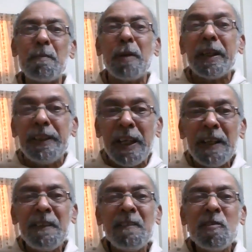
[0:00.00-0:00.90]
but
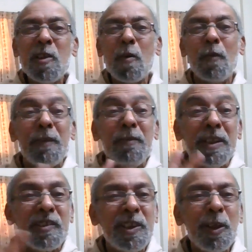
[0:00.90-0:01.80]
then when we
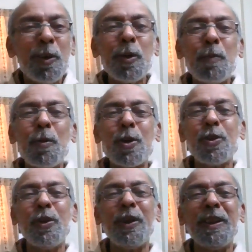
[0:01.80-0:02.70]
see an
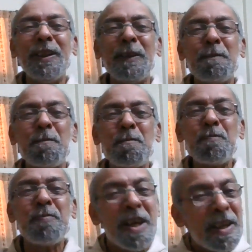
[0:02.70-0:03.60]
opportunity,
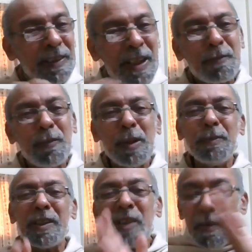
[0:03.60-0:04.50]
that
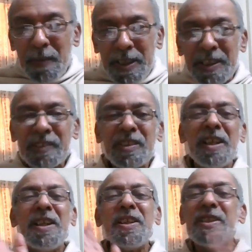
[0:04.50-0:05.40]
firmness, we just
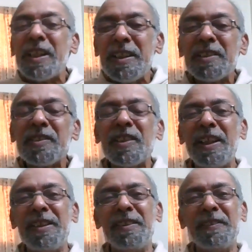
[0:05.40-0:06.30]
shut it
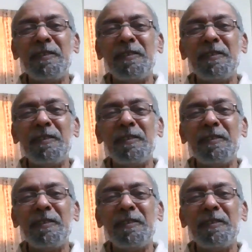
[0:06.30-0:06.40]
aside.